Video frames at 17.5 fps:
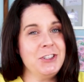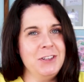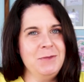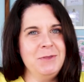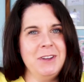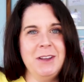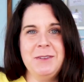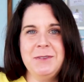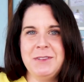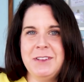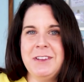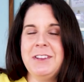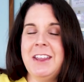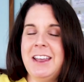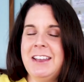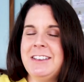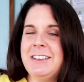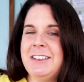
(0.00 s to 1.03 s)
sometimes
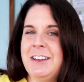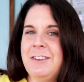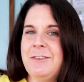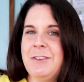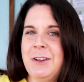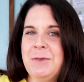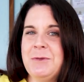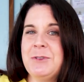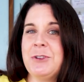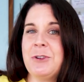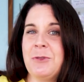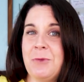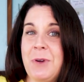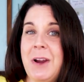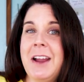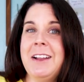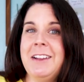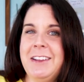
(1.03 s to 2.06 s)
that stuff comes
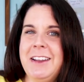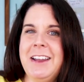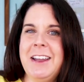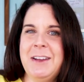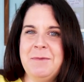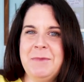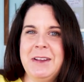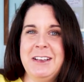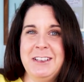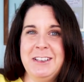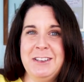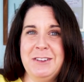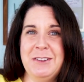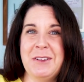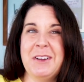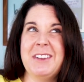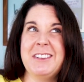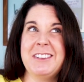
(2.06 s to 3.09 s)
directly at me too.